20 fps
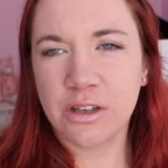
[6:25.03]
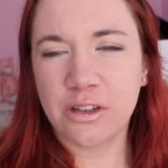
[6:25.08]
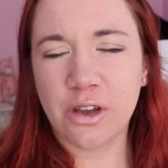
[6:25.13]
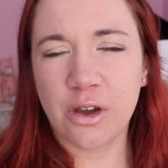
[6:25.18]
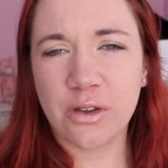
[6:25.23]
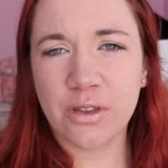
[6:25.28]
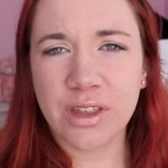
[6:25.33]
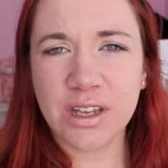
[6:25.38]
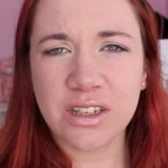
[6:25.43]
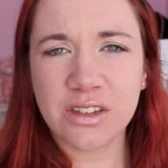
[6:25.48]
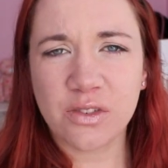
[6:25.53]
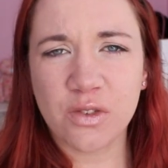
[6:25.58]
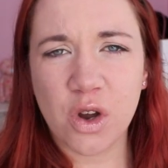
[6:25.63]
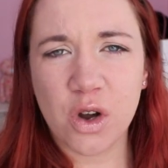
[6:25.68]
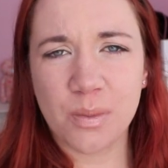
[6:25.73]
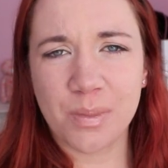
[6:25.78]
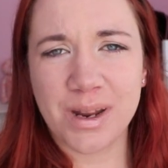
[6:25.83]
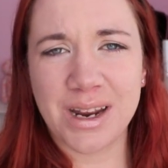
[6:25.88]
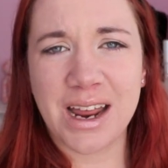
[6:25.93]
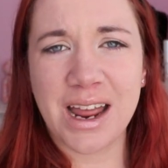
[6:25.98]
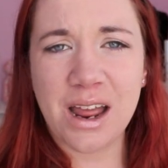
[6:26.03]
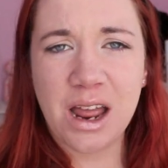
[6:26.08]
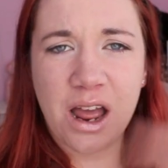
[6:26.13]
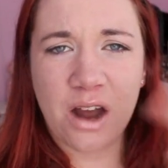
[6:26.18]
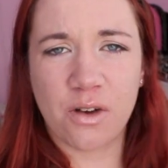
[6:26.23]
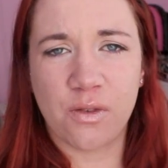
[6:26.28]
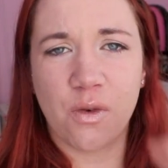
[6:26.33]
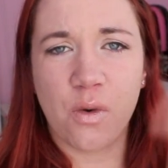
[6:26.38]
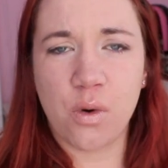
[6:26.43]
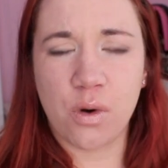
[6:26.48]
So things have gone a bit
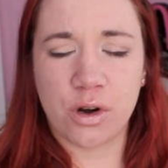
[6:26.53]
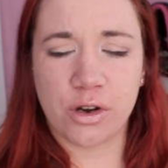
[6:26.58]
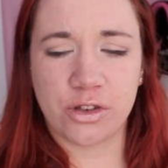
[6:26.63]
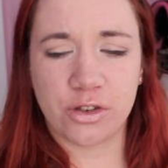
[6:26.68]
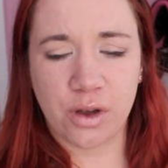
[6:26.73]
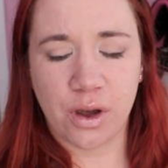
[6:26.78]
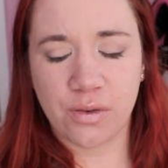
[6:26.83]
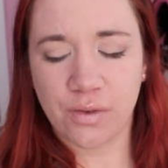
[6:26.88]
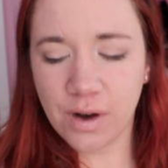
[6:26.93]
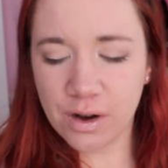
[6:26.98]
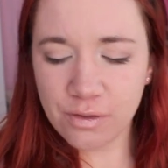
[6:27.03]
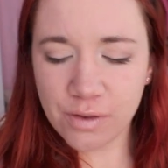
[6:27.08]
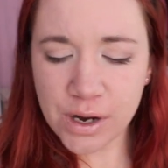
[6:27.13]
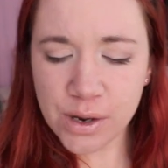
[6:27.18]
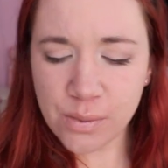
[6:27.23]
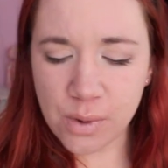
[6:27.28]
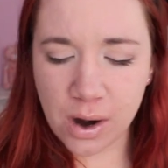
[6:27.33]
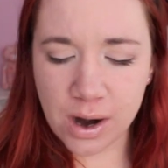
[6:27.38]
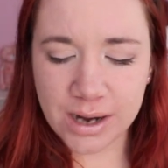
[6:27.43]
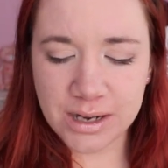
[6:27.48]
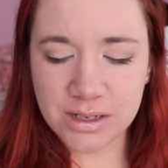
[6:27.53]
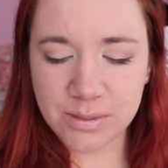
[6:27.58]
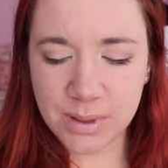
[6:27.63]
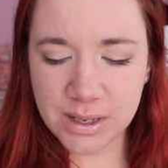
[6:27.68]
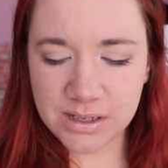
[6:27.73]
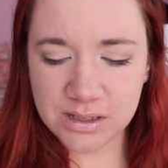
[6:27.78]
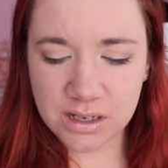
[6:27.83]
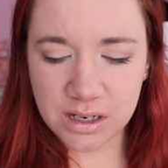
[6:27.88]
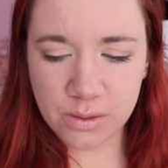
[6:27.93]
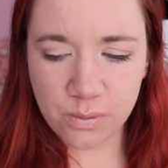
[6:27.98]
out of order. So if I rewind,
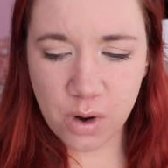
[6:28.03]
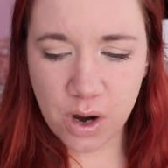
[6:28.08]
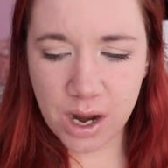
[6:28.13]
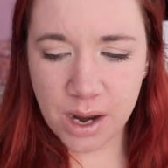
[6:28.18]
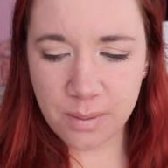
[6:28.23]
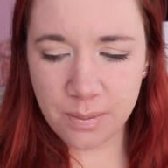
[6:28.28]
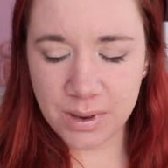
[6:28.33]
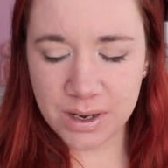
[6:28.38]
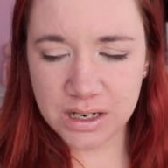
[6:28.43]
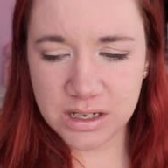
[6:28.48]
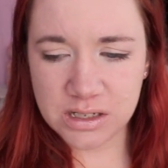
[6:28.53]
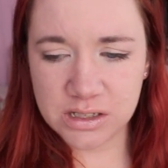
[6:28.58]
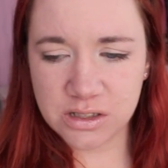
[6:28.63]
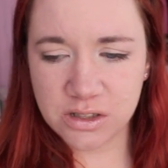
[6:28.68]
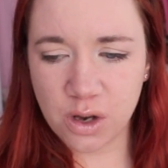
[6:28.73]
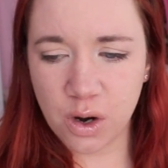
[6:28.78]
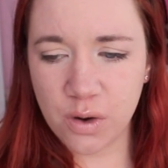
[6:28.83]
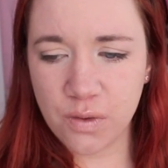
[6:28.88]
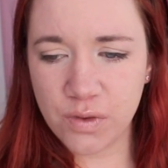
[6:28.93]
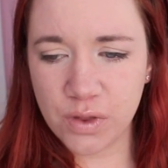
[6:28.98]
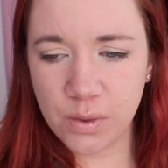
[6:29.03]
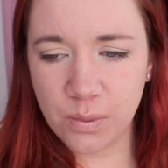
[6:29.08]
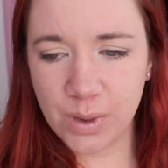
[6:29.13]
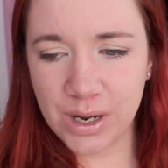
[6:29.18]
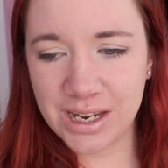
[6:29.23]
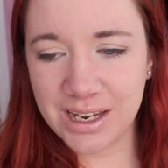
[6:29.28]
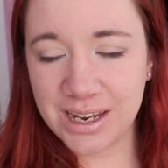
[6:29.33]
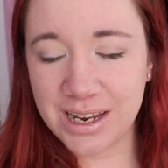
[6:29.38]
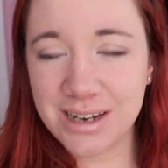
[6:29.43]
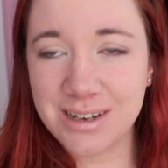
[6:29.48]
basically what happened is over the
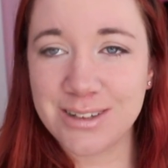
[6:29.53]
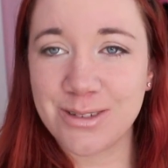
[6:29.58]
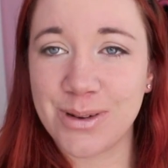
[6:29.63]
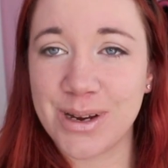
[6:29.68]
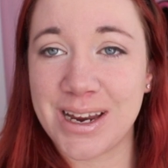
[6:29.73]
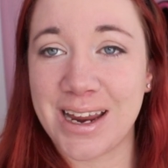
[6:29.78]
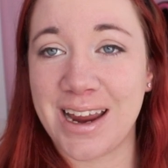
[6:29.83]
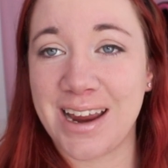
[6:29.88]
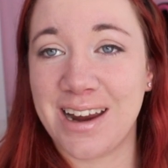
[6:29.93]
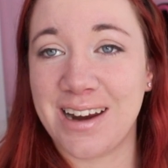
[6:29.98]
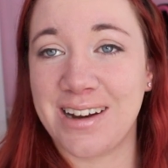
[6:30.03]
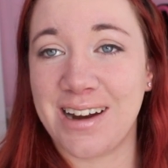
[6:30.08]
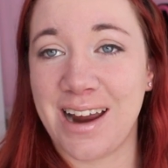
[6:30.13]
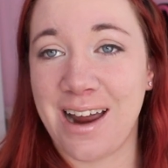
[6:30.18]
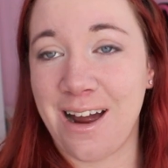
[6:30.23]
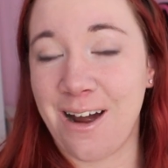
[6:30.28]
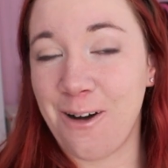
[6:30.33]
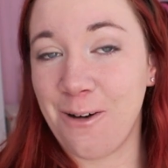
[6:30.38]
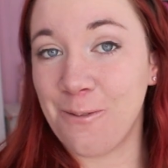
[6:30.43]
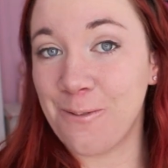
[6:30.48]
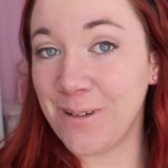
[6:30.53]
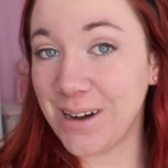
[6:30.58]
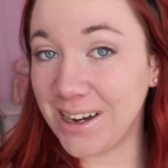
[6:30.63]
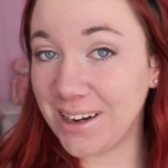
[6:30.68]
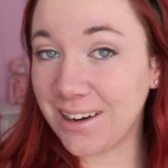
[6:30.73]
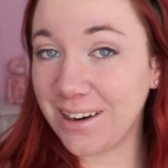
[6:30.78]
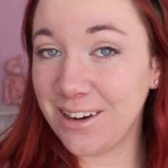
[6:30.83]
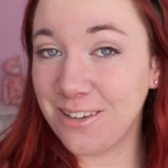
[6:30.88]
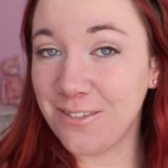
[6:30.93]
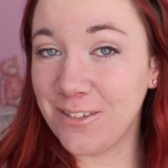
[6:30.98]
weekend we had our
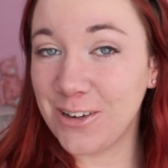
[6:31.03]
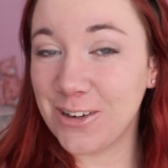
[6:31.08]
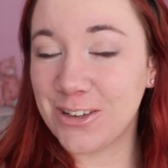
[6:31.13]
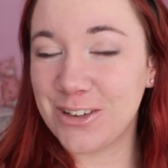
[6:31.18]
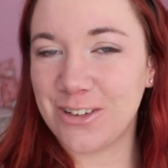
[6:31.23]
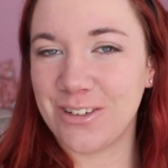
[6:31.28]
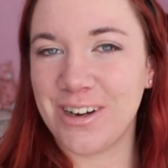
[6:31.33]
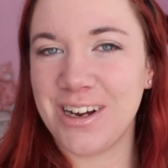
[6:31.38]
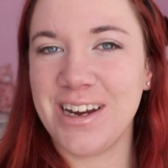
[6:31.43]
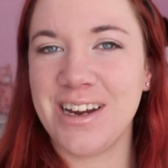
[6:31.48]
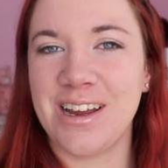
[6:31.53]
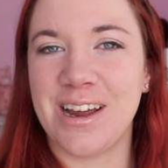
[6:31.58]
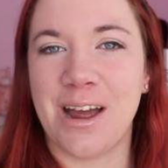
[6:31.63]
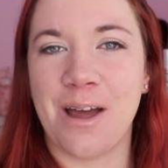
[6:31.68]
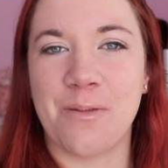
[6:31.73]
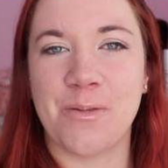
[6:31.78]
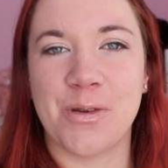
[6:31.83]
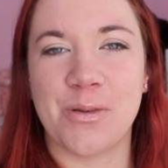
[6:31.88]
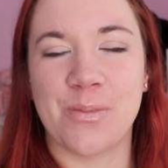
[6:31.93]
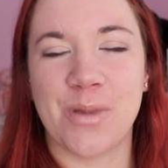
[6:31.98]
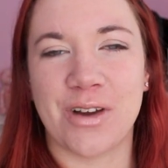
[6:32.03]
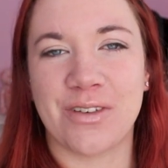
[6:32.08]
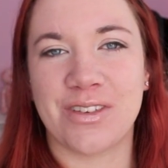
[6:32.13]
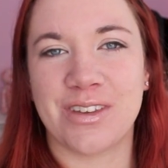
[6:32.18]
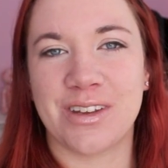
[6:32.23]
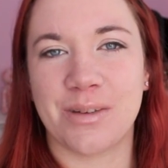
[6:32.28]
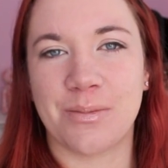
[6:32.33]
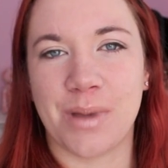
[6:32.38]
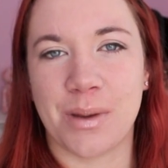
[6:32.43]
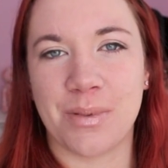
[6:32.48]
wedding anniversary. You might have
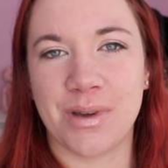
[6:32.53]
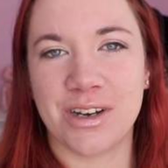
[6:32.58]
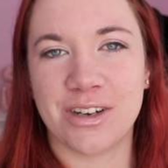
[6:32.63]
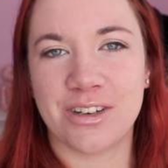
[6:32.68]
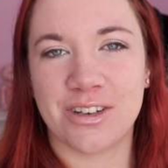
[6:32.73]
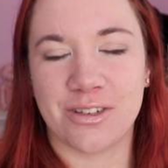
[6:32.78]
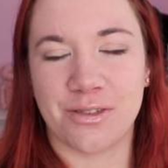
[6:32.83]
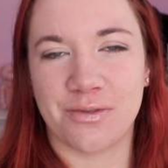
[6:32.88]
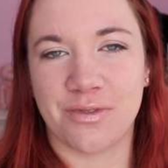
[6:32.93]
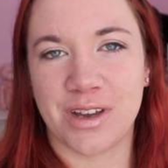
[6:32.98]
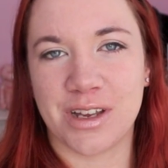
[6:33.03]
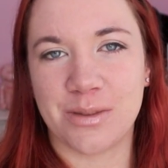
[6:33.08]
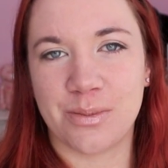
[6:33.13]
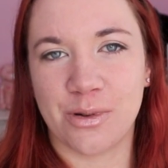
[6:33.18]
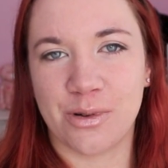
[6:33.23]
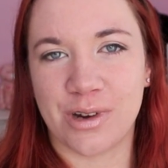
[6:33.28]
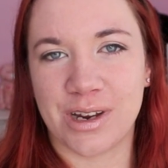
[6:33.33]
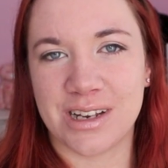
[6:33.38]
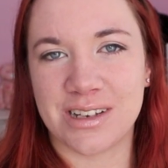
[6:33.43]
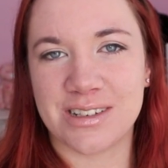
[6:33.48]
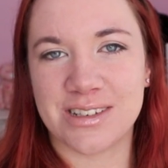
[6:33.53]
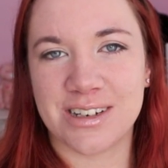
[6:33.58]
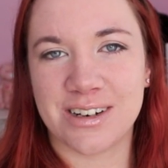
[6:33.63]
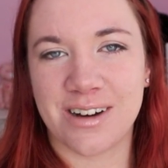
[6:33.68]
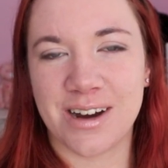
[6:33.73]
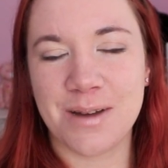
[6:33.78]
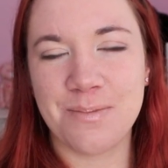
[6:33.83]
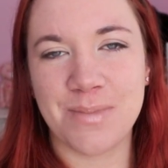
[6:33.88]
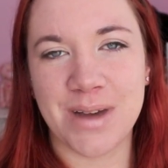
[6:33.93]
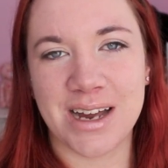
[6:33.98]
seen my pictures on Facebook or
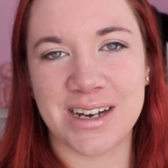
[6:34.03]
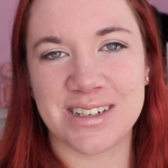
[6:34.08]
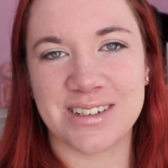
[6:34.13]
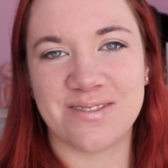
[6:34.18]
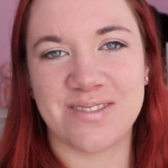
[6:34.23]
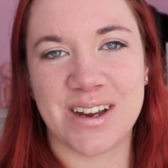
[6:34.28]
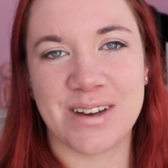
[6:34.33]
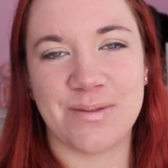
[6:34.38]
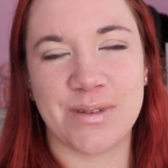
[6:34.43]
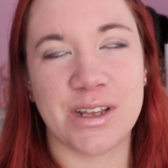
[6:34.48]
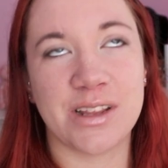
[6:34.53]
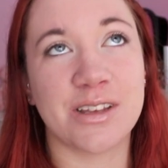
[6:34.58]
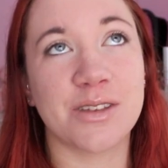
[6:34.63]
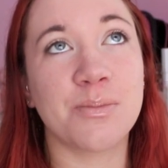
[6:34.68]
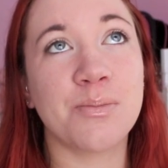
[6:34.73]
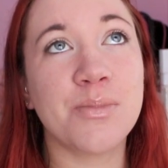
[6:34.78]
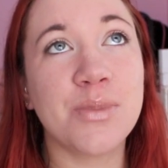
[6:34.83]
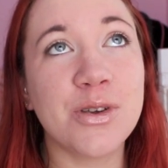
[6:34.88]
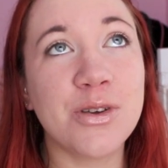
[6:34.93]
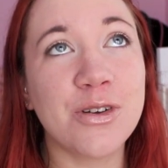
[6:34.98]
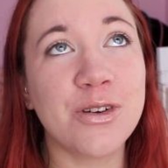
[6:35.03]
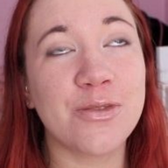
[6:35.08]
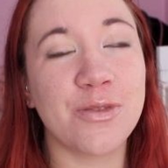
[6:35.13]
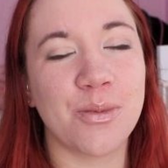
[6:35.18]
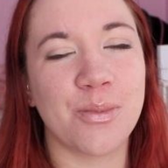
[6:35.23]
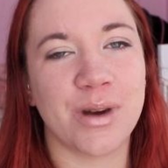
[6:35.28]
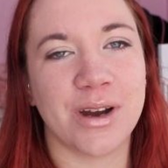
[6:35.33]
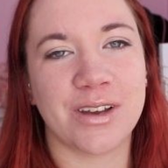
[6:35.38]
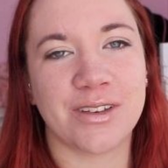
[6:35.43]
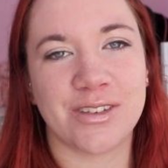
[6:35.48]
Instagram. Martin made me this beautiful
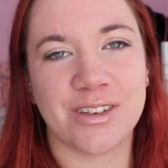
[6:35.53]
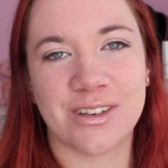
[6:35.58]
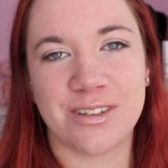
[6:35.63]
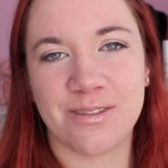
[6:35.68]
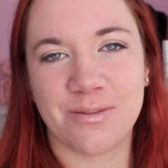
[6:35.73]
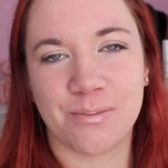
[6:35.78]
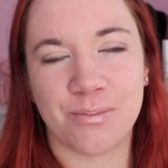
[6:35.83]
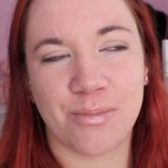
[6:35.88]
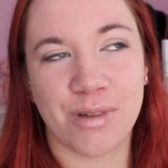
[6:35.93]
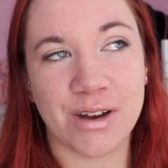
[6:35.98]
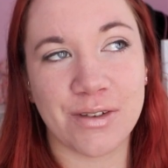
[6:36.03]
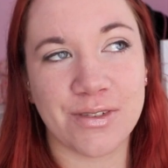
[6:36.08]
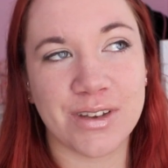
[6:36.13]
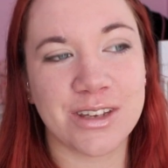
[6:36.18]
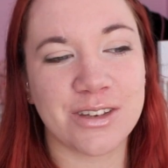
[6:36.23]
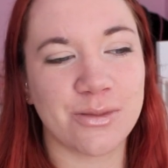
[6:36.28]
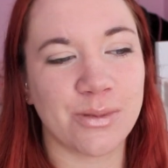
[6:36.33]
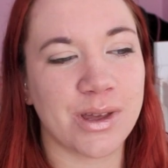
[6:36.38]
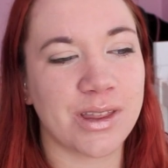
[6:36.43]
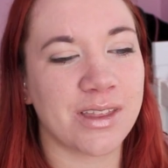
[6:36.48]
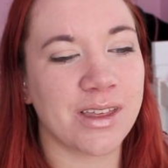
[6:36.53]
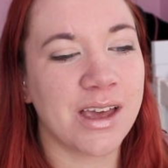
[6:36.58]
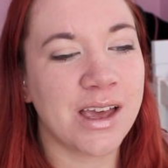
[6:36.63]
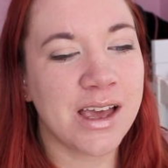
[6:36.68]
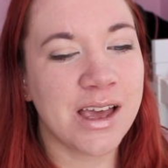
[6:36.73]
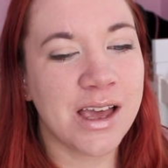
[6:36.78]
breakfast with